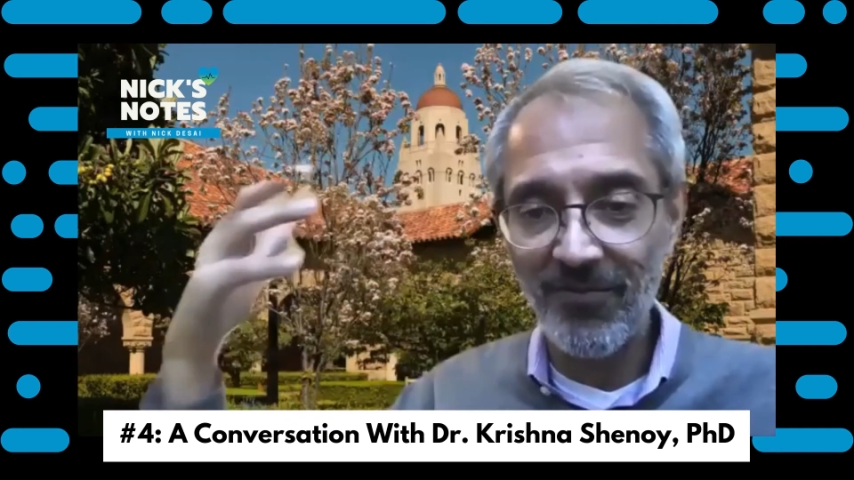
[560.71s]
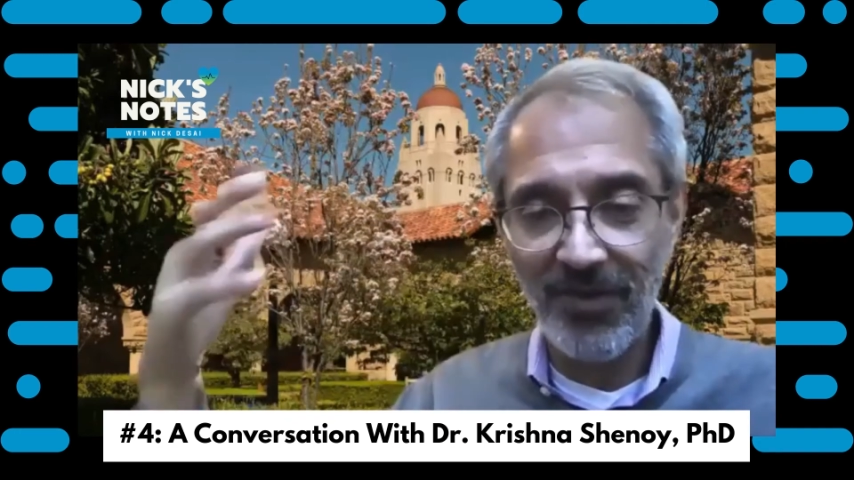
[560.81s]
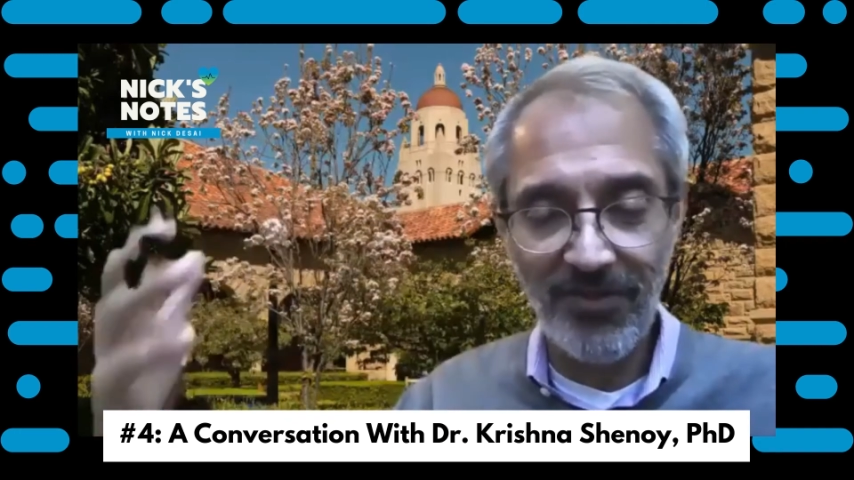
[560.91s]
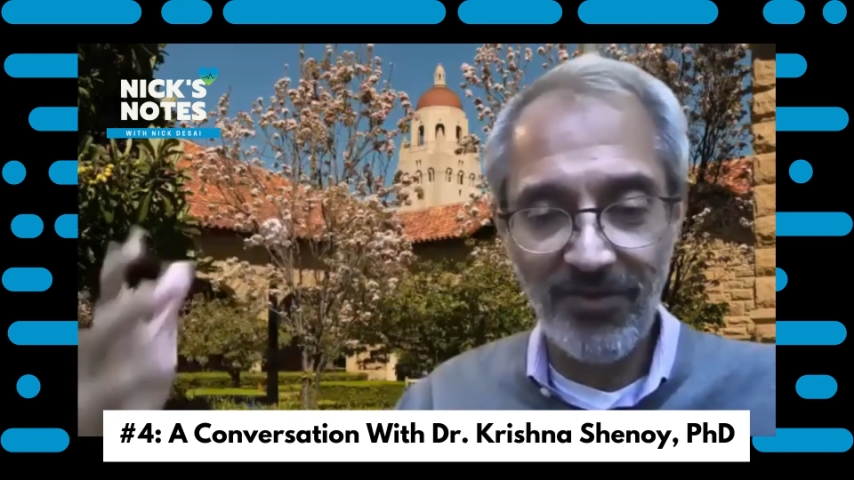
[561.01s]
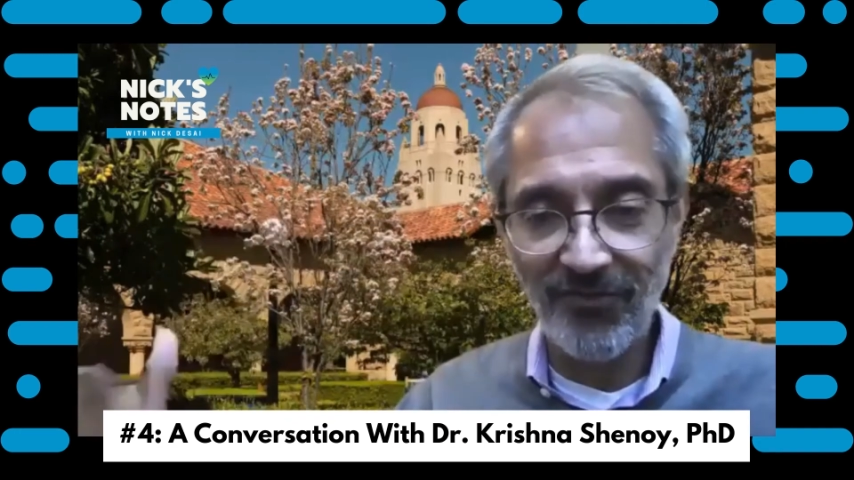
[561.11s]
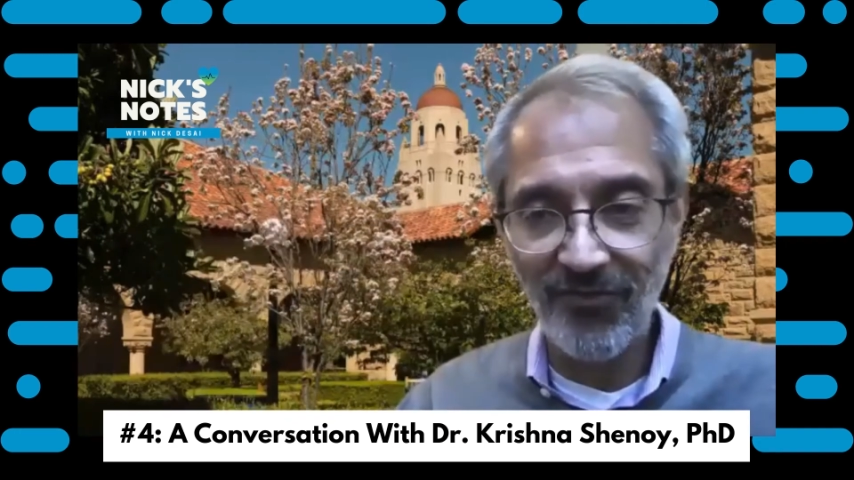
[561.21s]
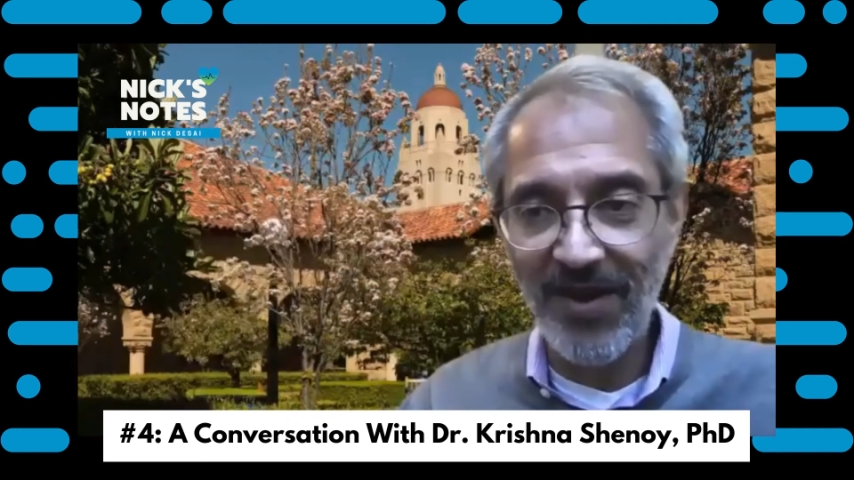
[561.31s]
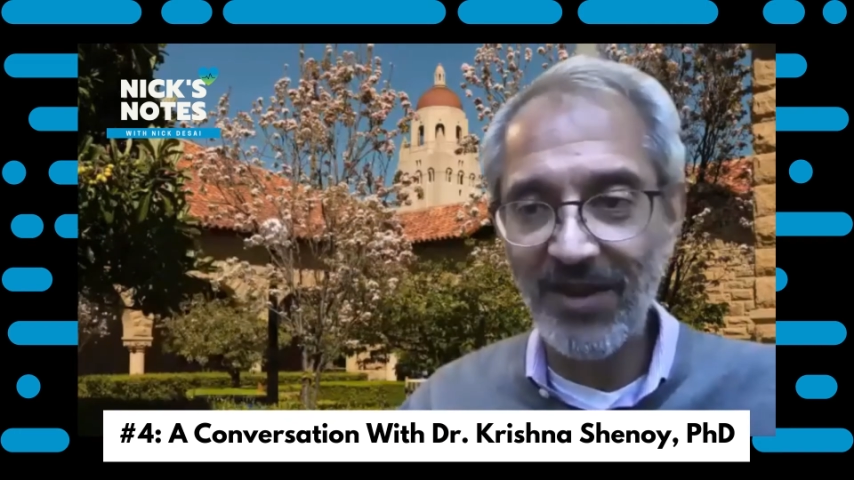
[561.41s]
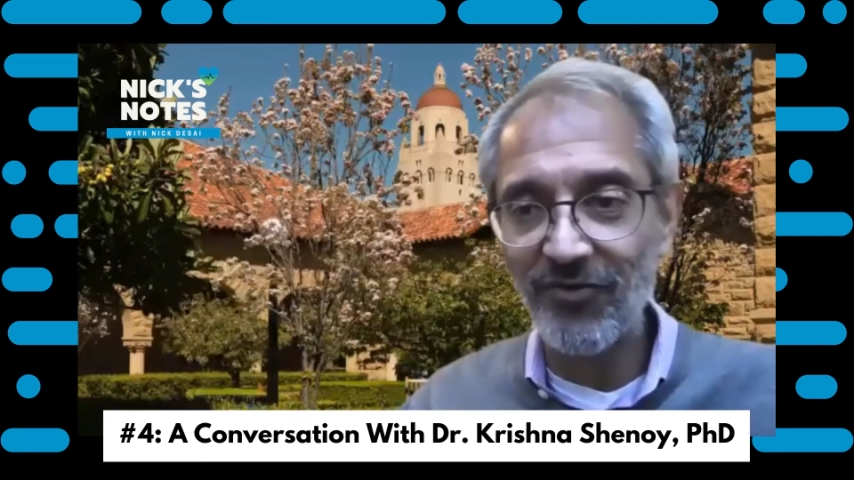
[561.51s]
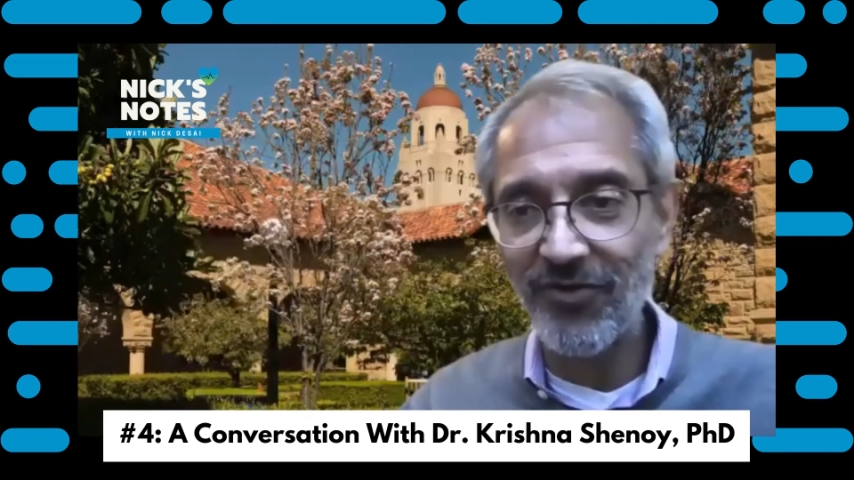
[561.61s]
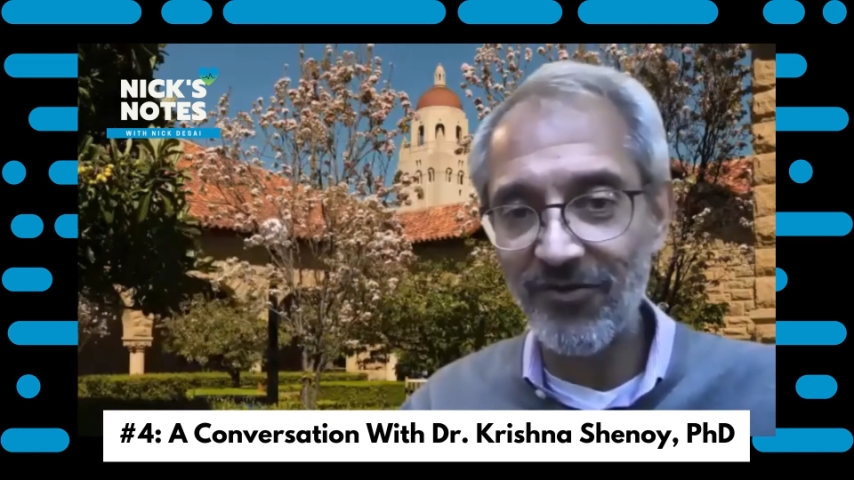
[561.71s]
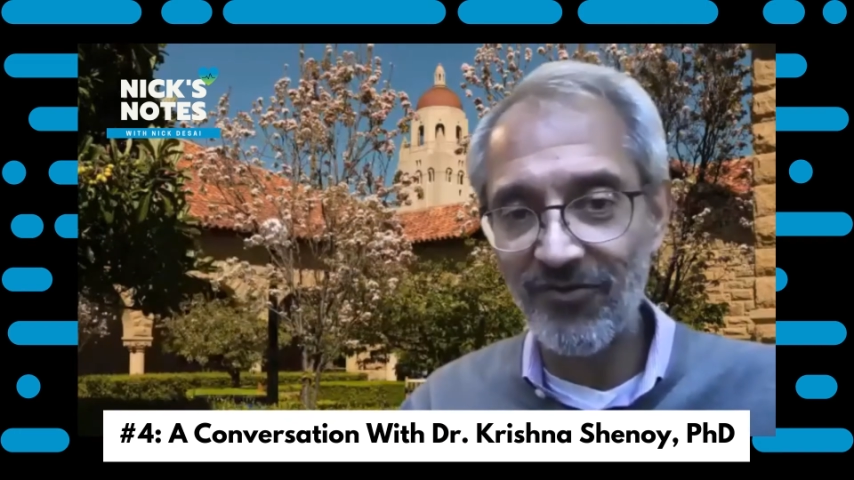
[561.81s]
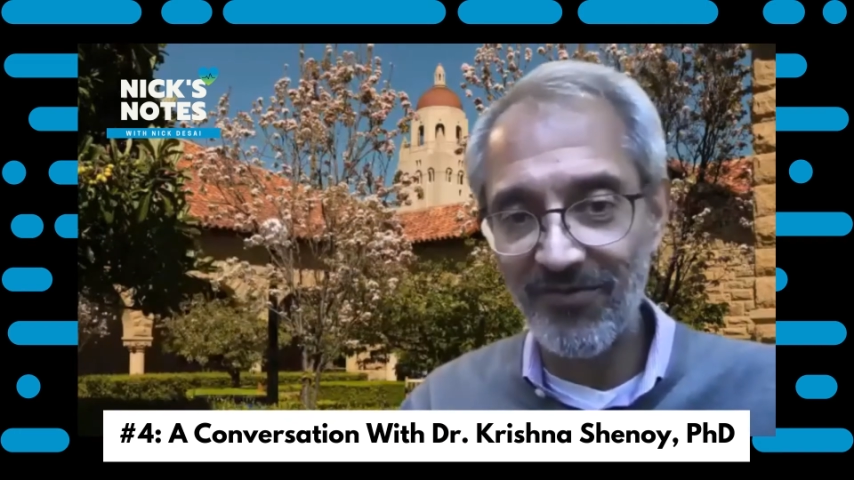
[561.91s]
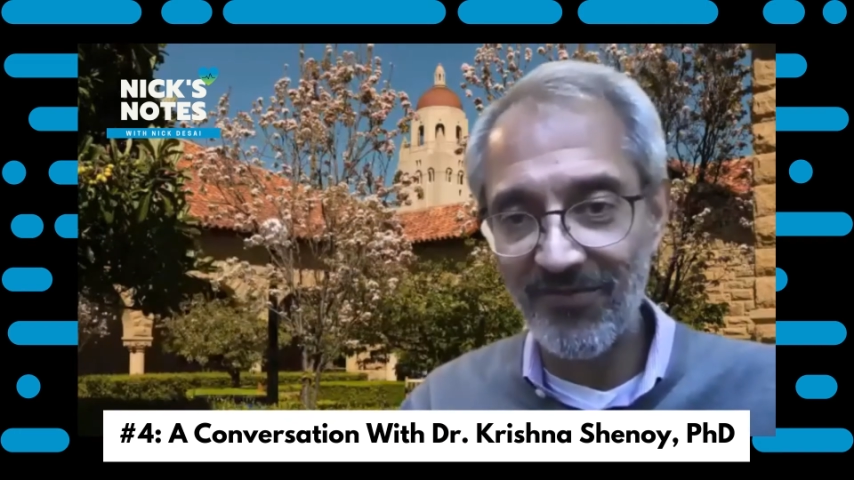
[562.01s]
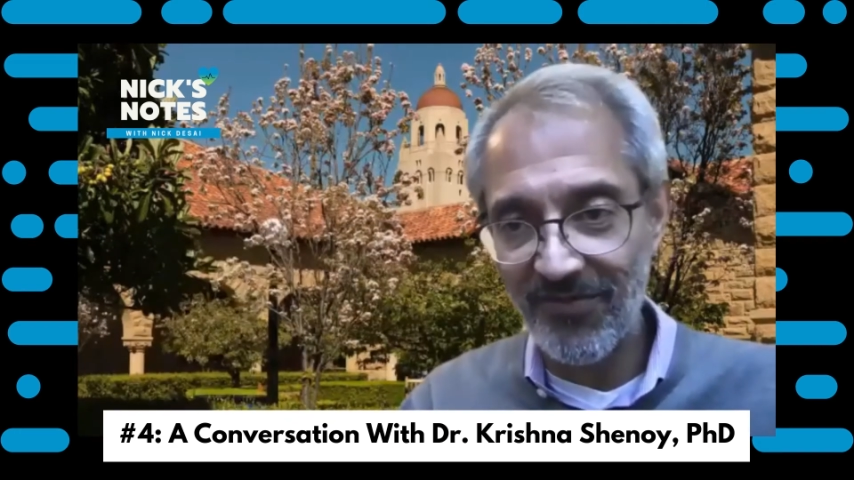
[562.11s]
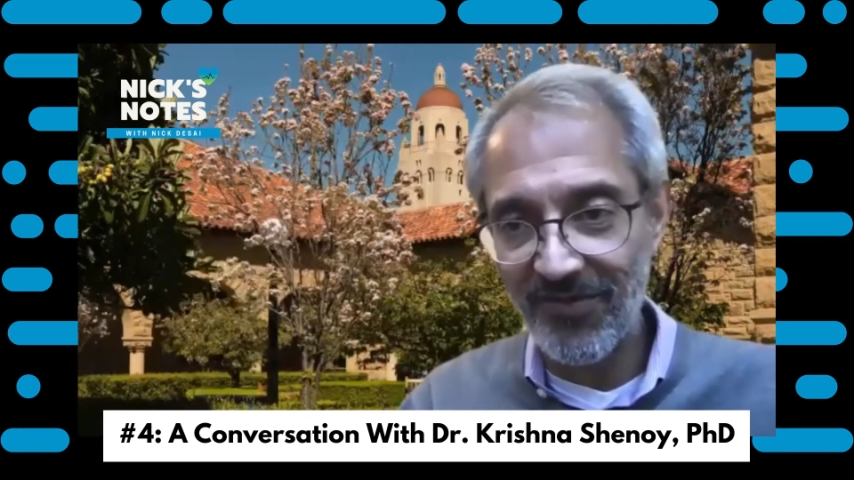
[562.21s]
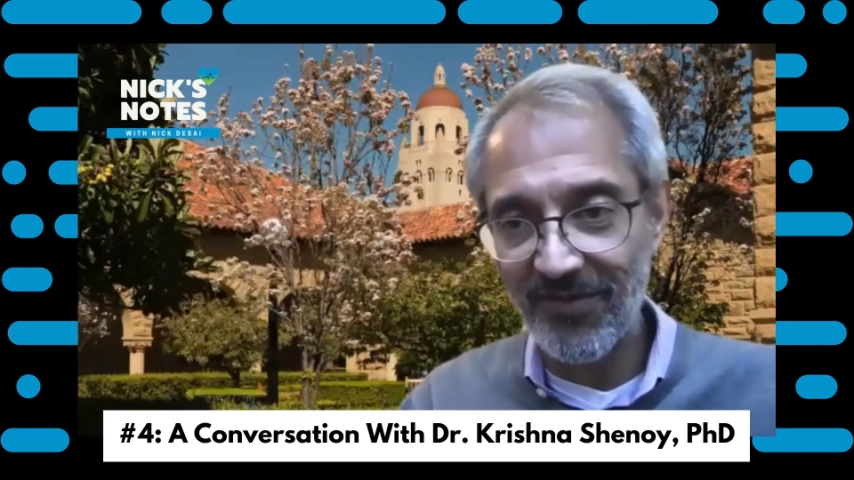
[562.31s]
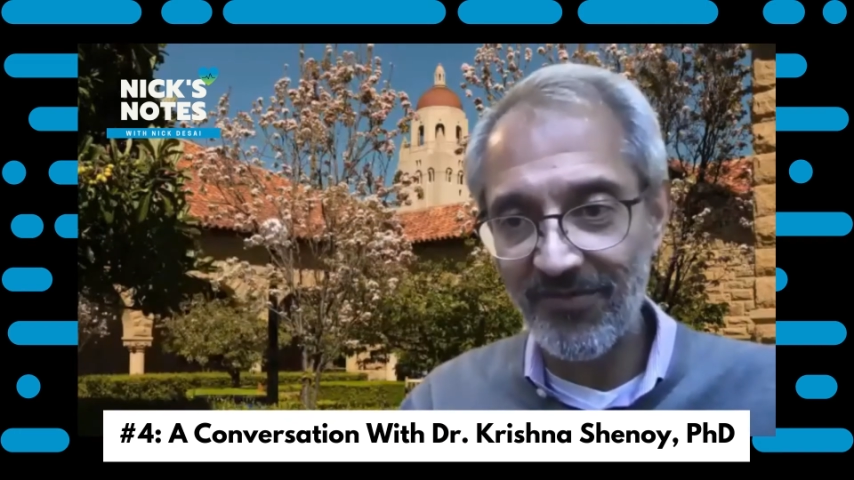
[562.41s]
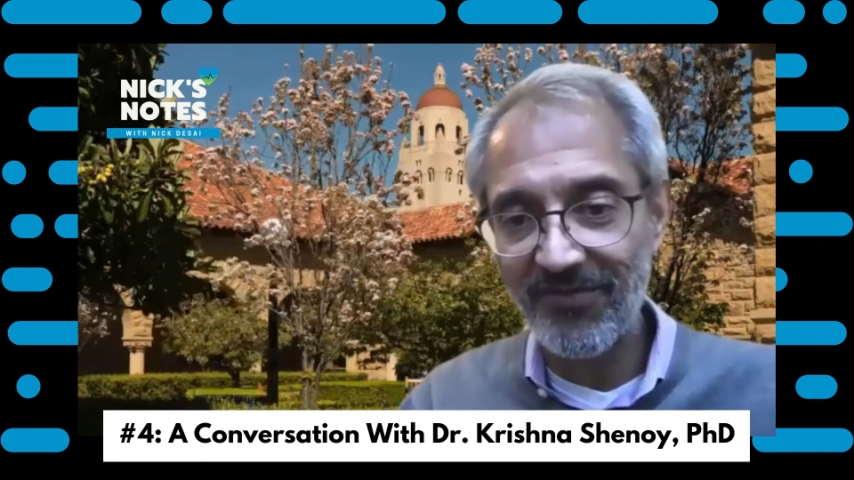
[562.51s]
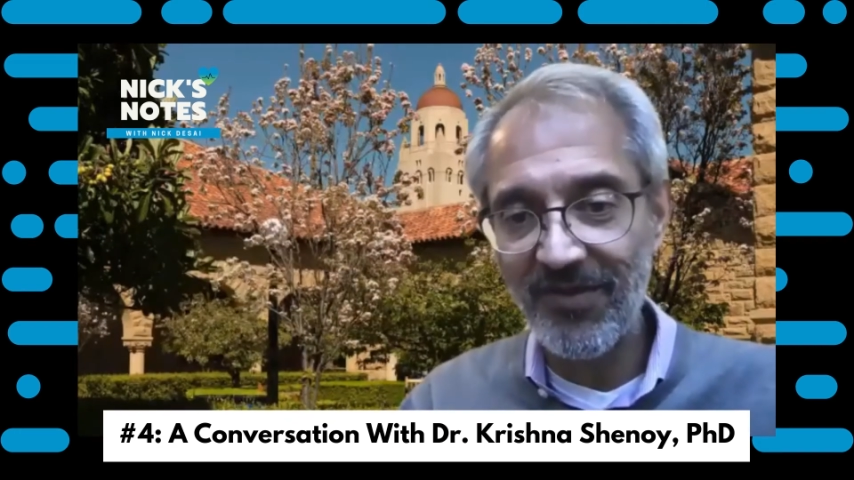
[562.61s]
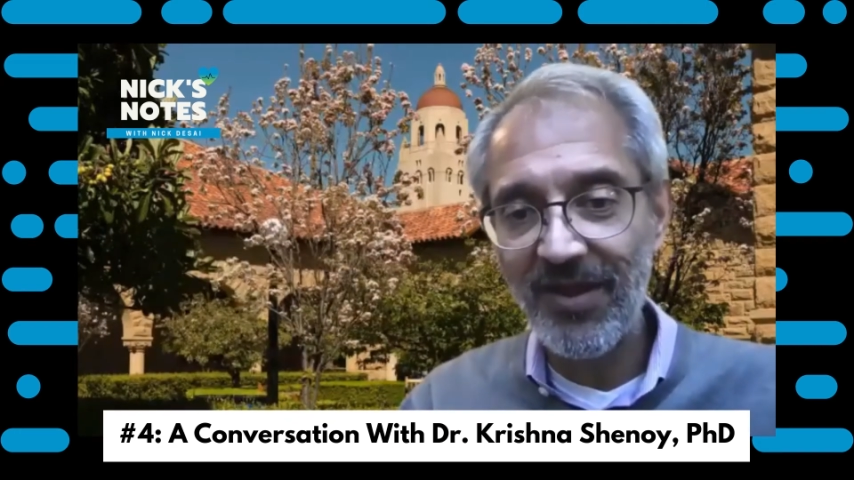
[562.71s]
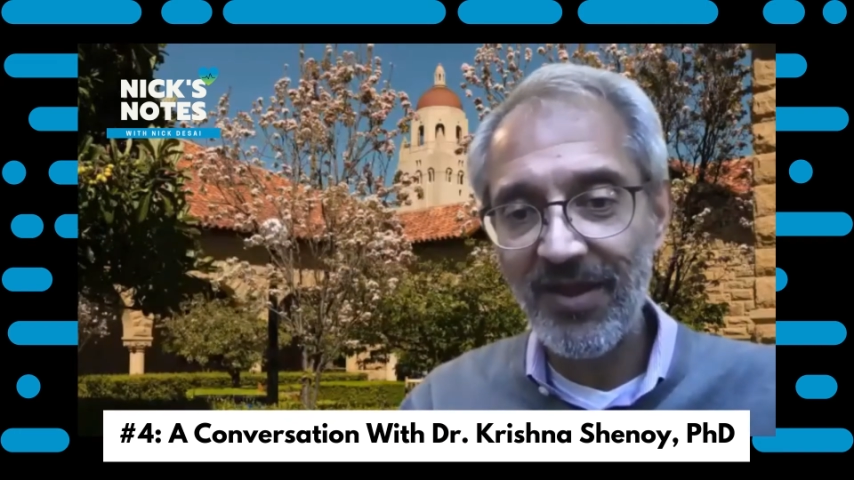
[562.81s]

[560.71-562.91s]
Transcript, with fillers: And there's grand traditions of this